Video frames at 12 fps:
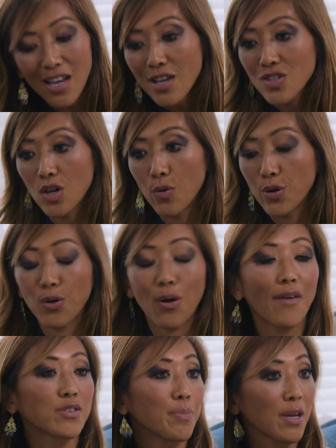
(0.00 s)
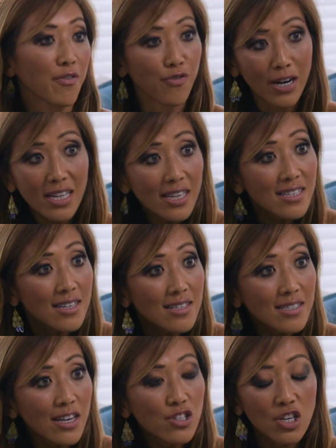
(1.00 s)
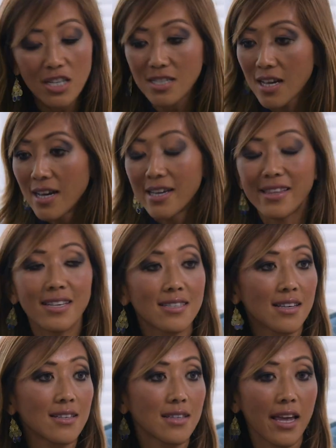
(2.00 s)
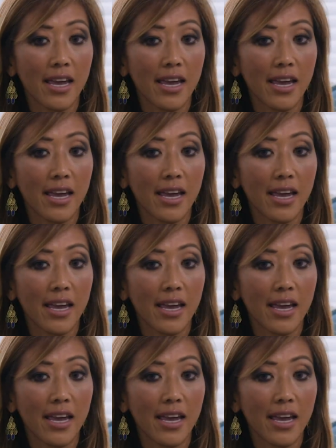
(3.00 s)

Yeah. So you don't have to be afraid of these sensations. This is